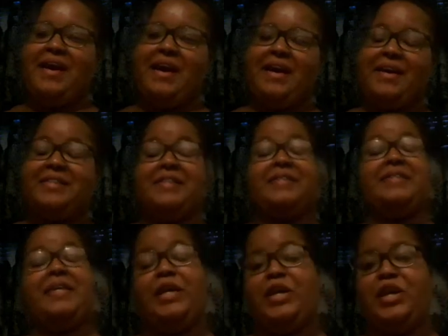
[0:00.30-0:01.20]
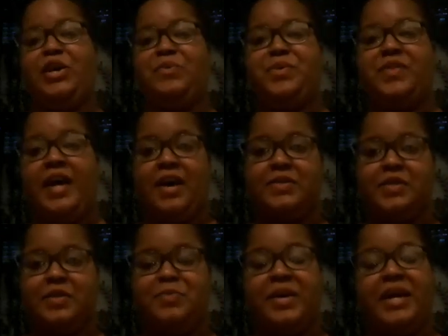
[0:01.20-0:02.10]
guys, it's Key here with House
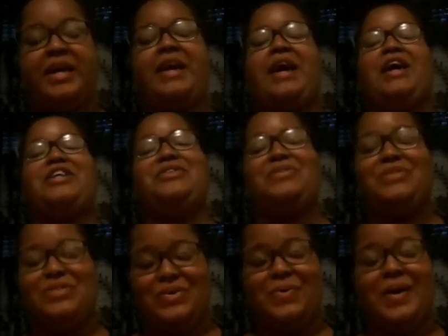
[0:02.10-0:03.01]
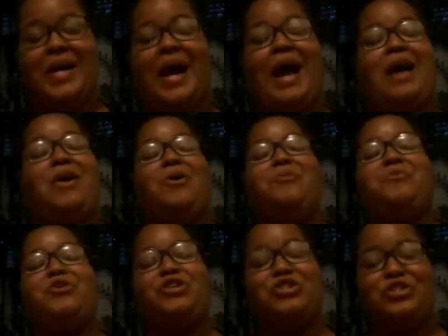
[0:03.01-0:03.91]
of Pain. How you doing? I hope
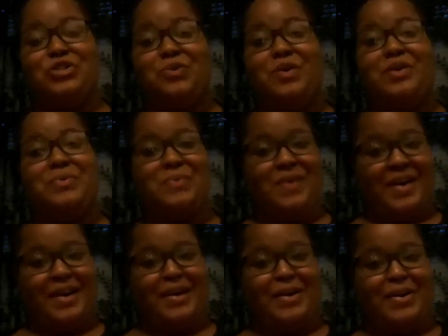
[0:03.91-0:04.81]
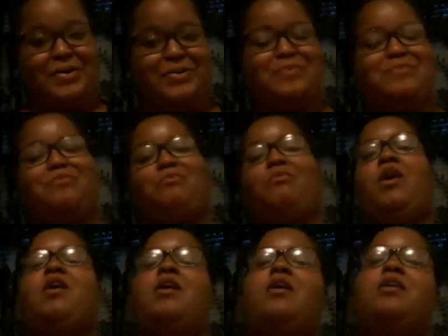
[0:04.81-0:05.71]
you're doing well.
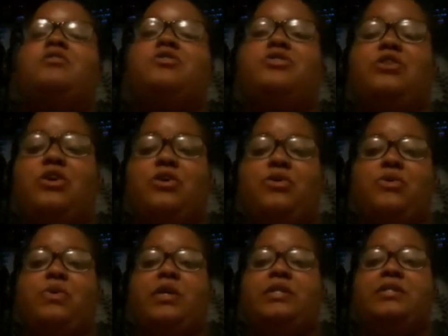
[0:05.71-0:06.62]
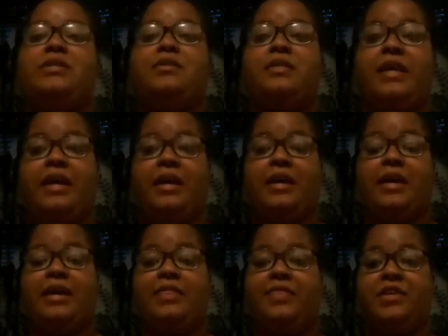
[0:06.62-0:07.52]
So today
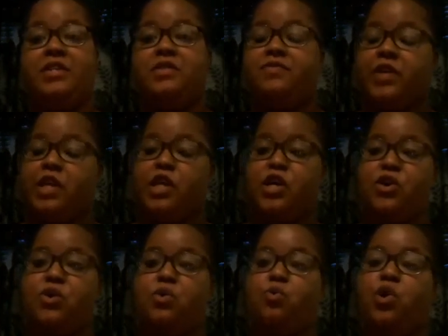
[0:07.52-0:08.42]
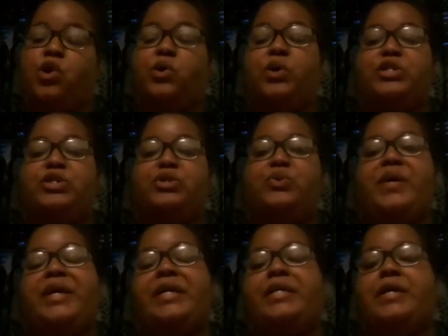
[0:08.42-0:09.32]
in this video we're going to
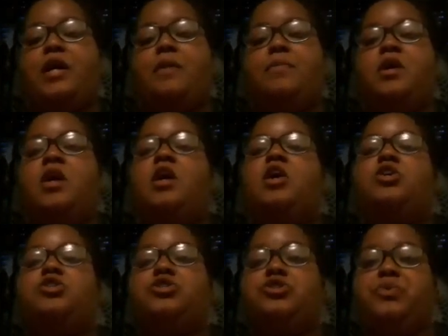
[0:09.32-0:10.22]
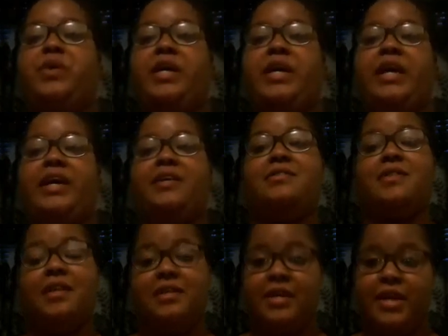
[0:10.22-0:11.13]
end up doing a
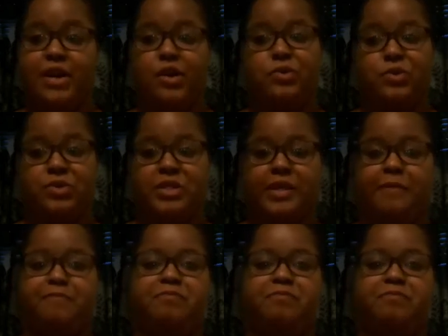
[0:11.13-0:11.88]
skincare routine.